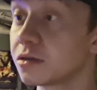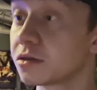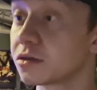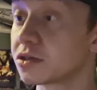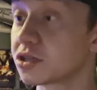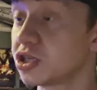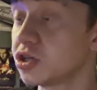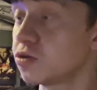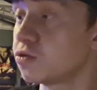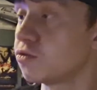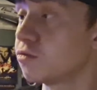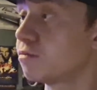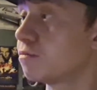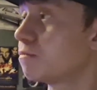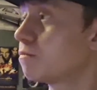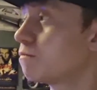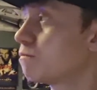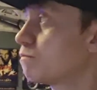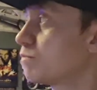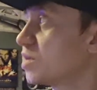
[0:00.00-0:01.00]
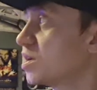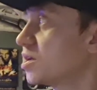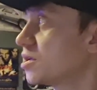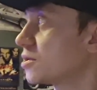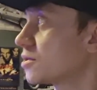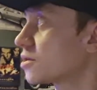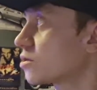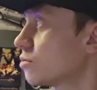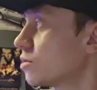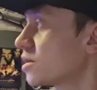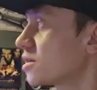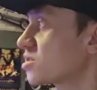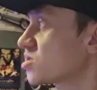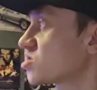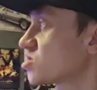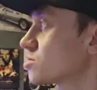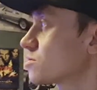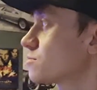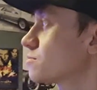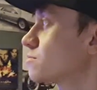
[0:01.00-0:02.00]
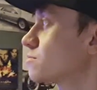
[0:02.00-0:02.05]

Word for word: So, beer in the glass.